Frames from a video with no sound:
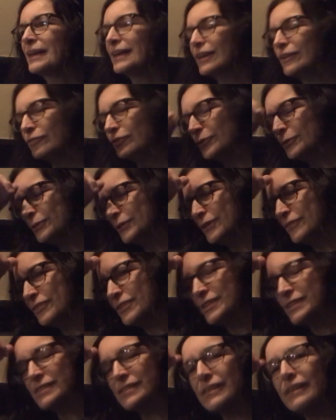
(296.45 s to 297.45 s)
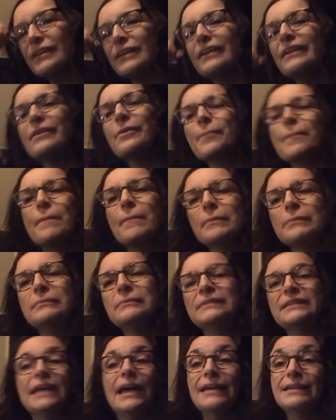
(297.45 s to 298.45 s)
If you live in the city,
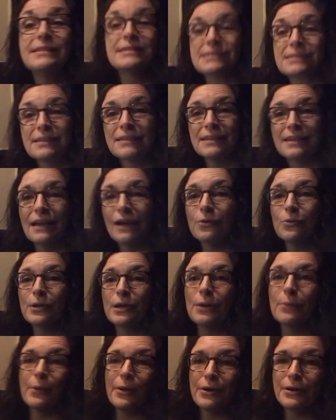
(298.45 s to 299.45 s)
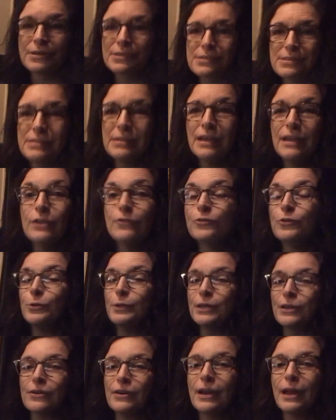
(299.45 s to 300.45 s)
any city, I don't care where it is, and if you
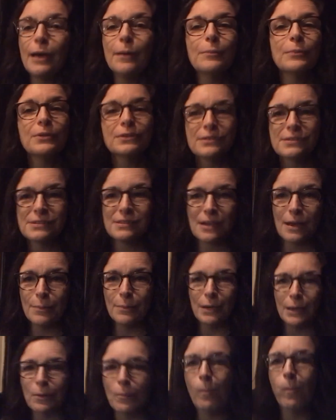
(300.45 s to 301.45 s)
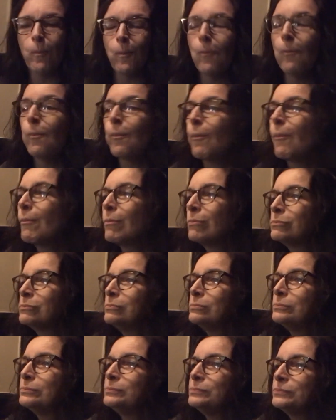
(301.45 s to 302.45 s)
hear an ambulance coming,
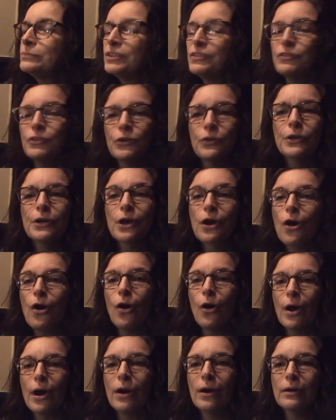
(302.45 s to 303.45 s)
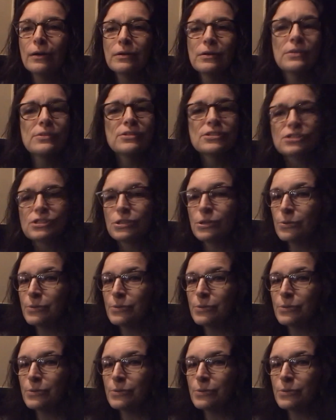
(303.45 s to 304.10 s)
if you're in a car, slow